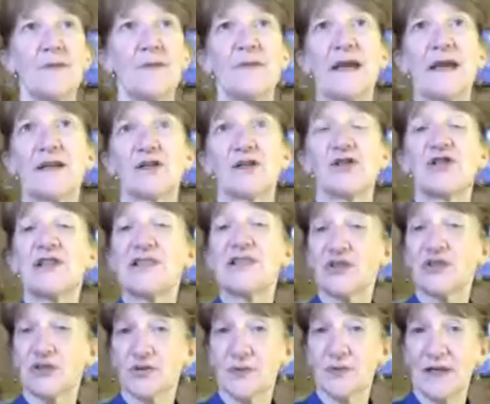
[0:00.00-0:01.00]
Energy
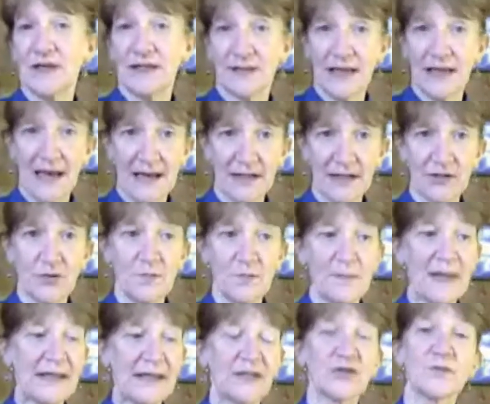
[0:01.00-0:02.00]
strength. How do you
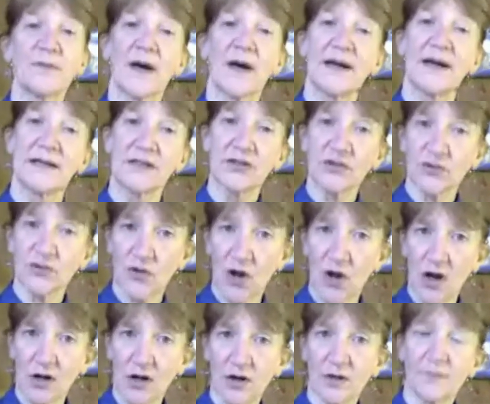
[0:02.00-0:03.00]
make your body
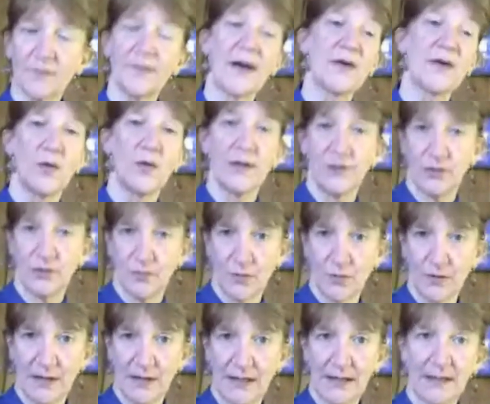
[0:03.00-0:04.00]
stronger by what you
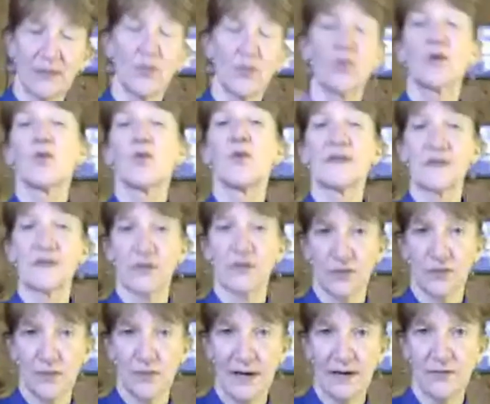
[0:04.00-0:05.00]
bring in or what's
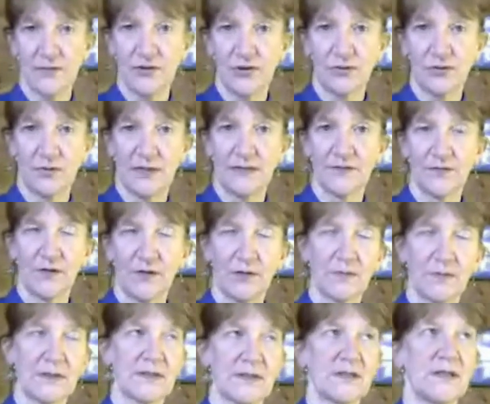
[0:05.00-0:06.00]
around you in
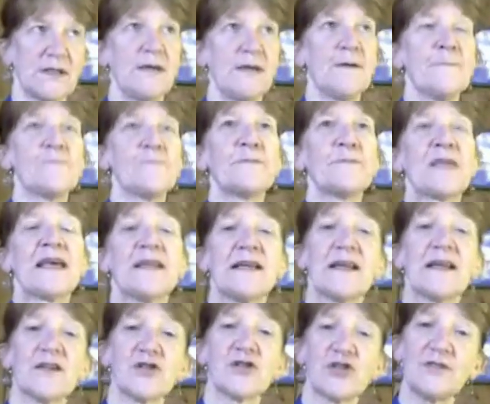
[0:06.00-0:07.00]
frequency? And
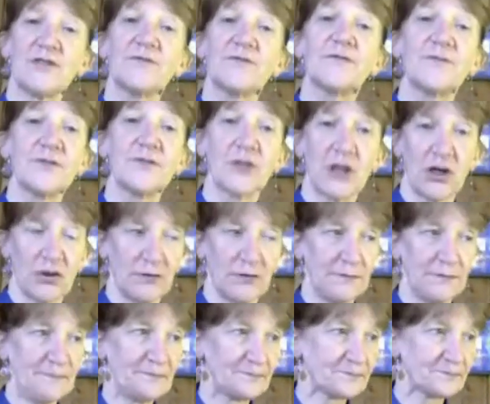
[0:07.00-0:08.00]
energy
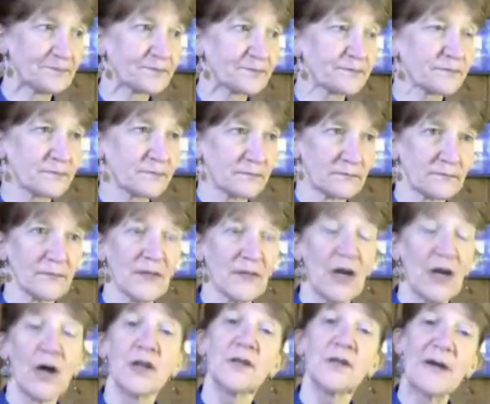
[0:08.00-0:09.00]
flow.
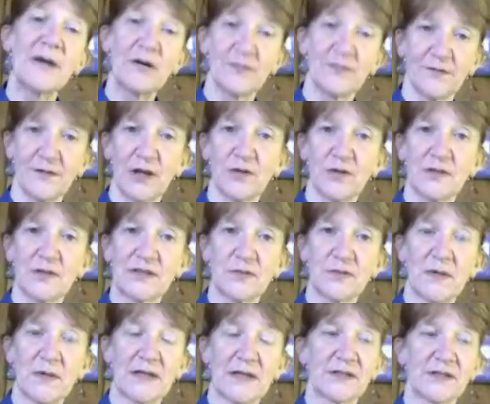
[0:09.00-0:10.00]
All about flow as
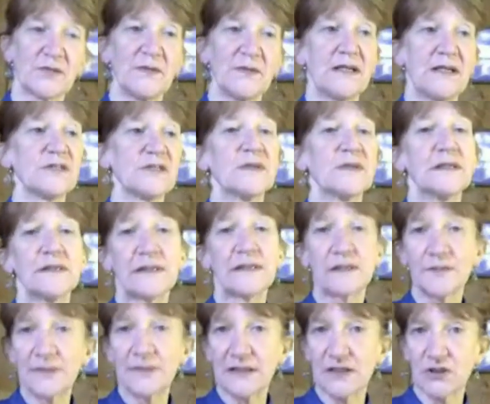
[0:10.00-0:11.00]
well. So we get into a
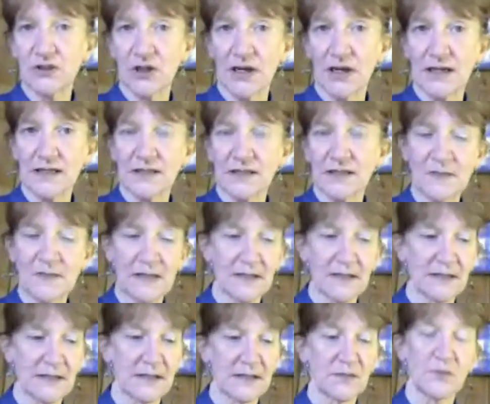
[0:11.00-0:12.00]
little bit of Chinese
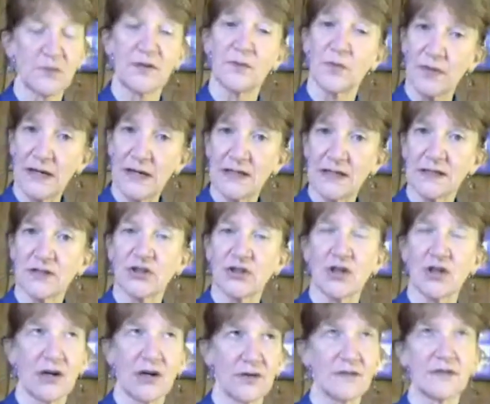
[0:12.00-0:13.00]
medicine with
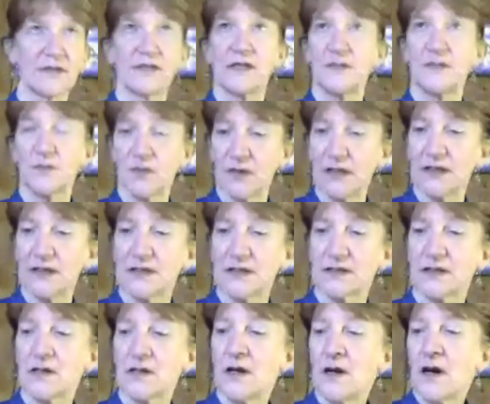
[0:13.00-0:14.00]
meridians. Chakras and
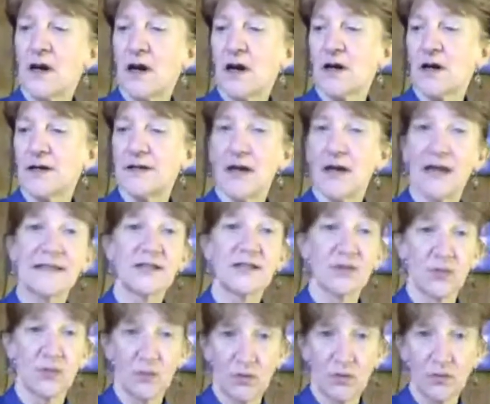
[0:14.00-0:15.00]
meridians are not
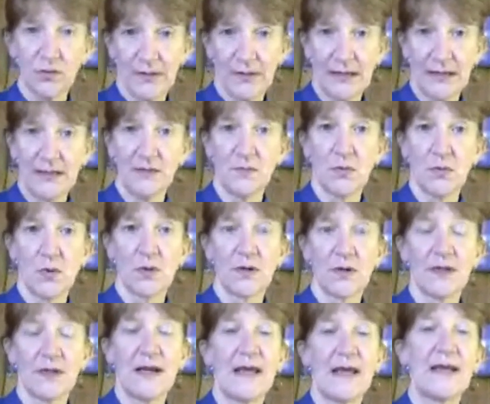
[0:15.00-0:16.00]
so woo
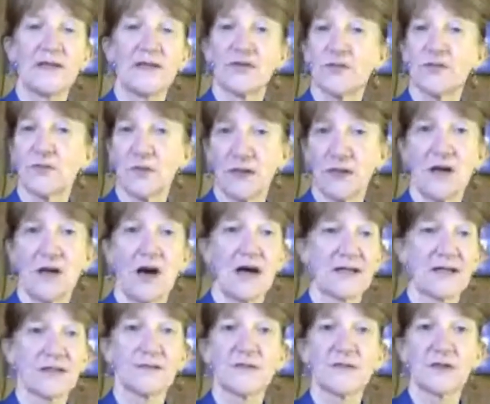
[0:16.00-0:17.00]
anymore, and it's really
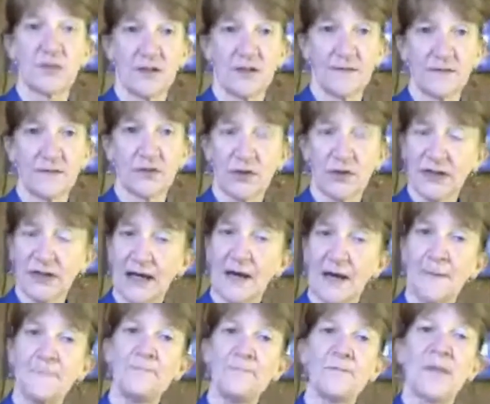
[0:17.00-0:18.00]
awesome stuff to look
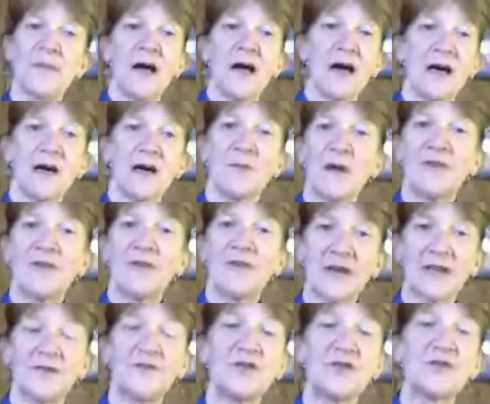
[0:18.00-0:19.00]
at. I've
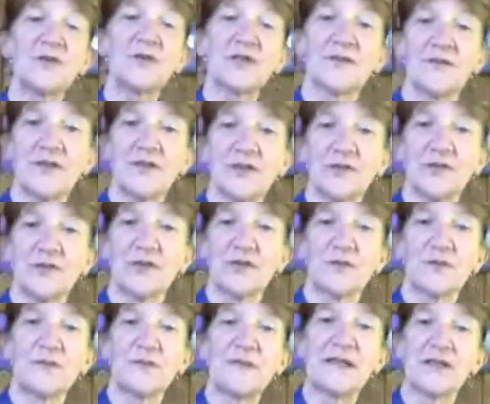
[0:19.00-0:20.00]
got a few interviews
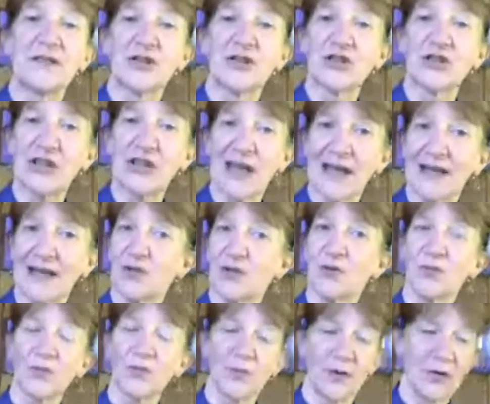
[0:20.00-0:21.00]
with Peter Shank,
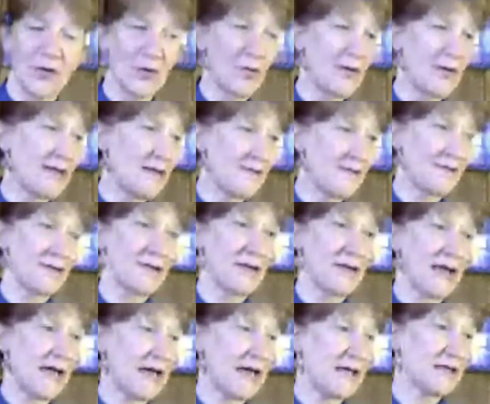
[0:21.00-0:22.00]
who even
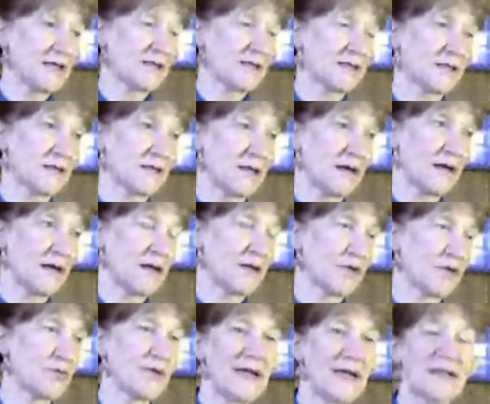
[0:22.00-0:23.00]
has
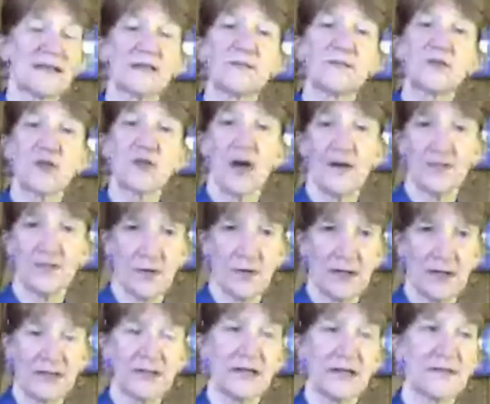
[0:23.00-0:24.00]
created some software, and
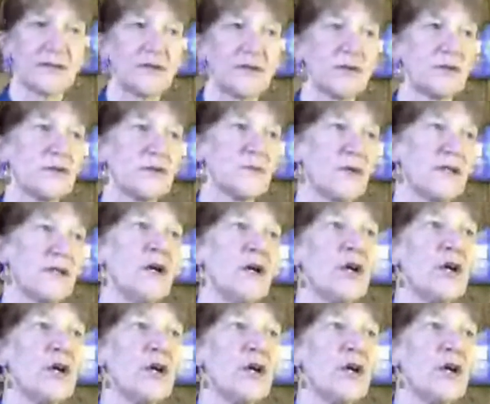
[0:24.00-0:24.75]
he's not the only one.